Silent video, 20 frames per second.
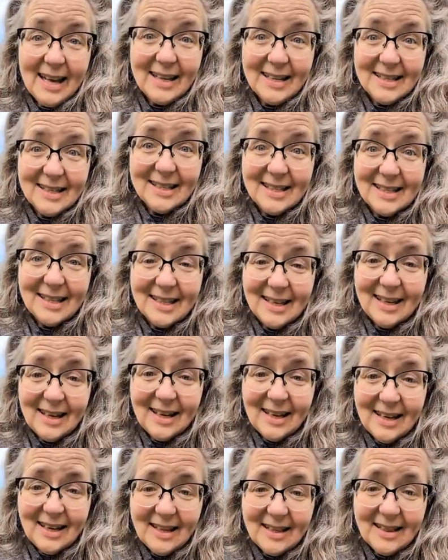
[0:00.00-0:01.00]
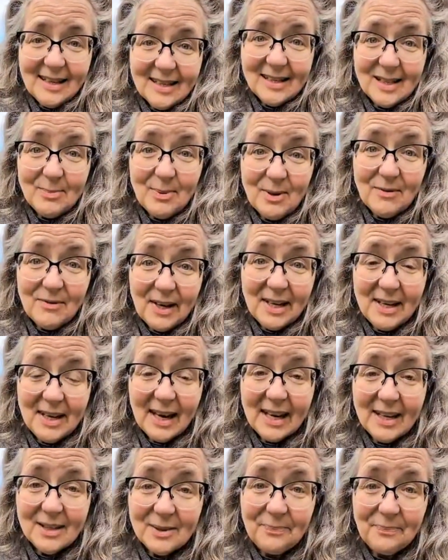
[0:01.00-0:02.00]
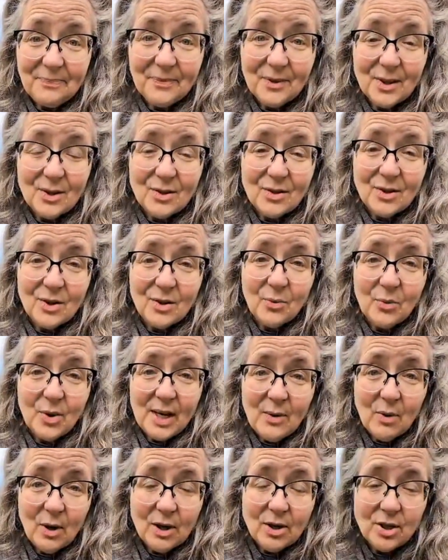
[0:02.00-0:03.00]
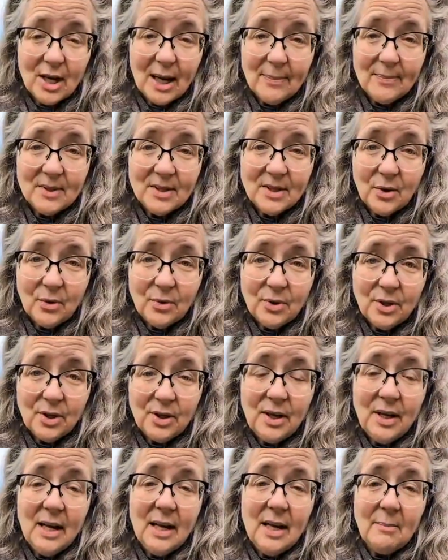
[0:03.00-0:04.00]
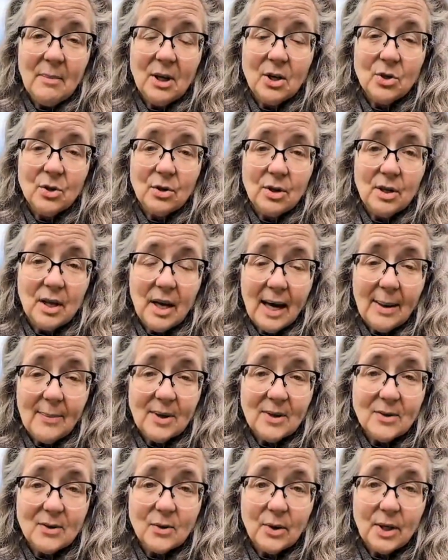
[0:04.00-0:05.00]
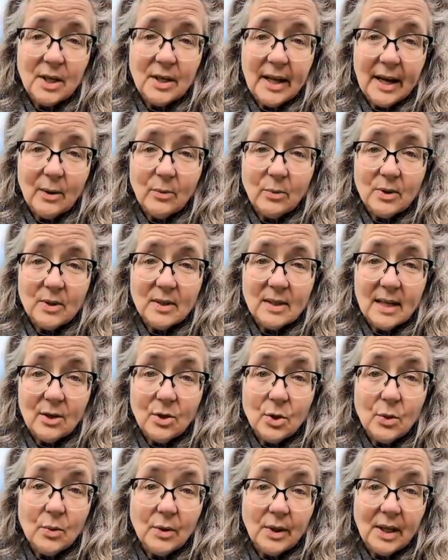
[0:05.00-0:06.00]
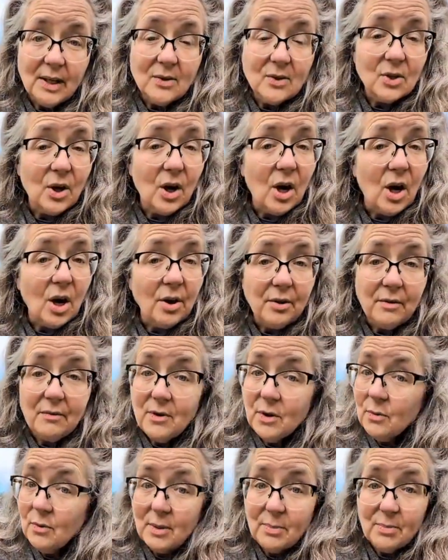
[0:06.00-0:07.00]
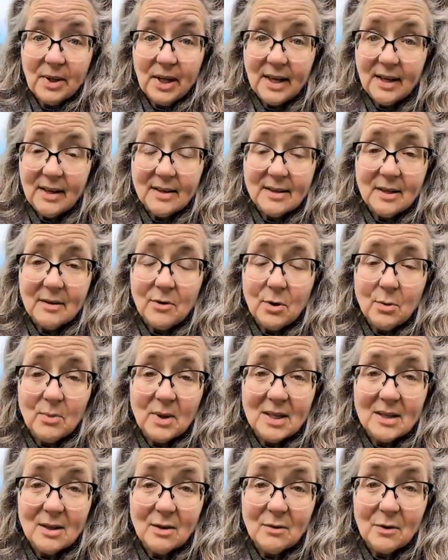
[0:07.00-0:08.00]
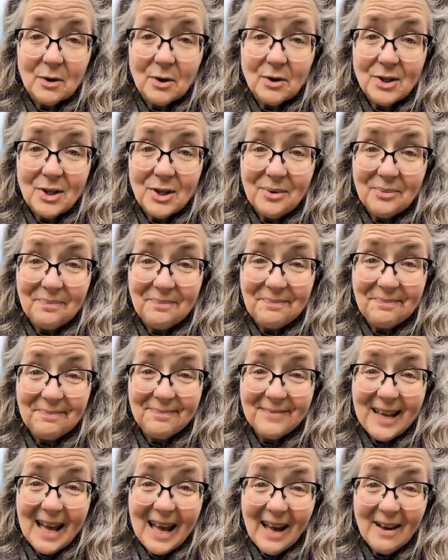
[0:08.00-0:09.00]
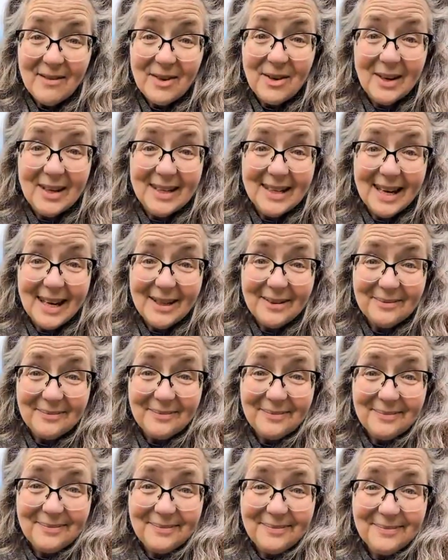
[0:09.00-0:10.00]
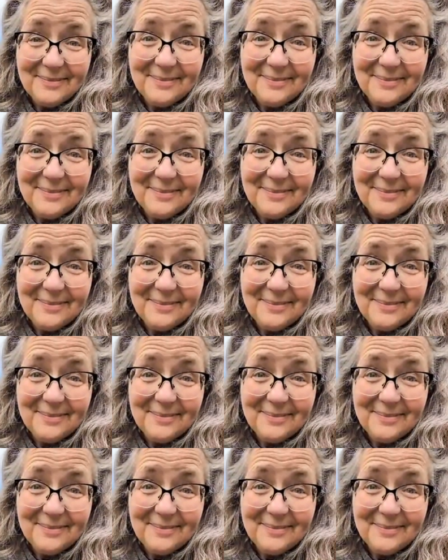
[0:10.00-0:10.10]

And this has been fun, guys. There's three workshops total. Make sure you comment soil. I will send you links to all of the replays if you missed the first two. Have a great day.